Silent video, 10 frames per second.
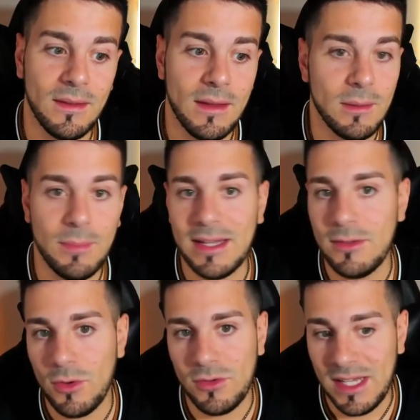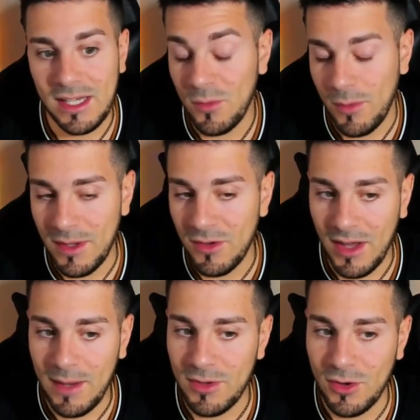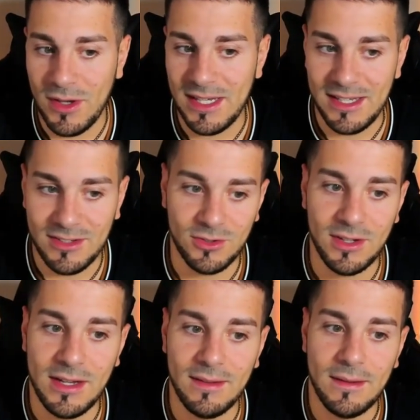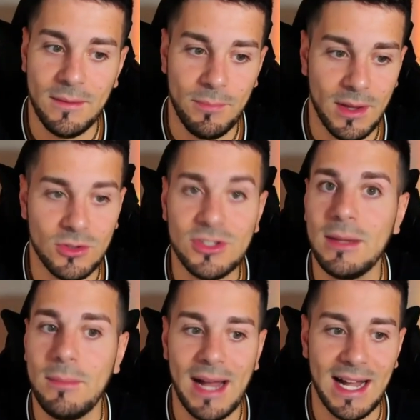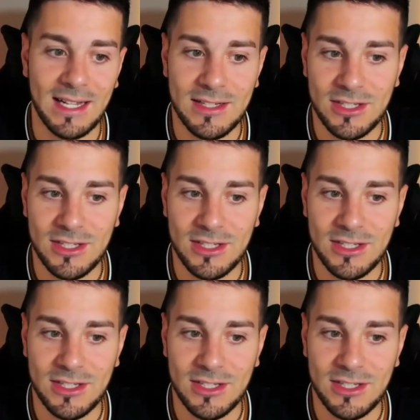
The best move here would be to capture on e3, but you see, black has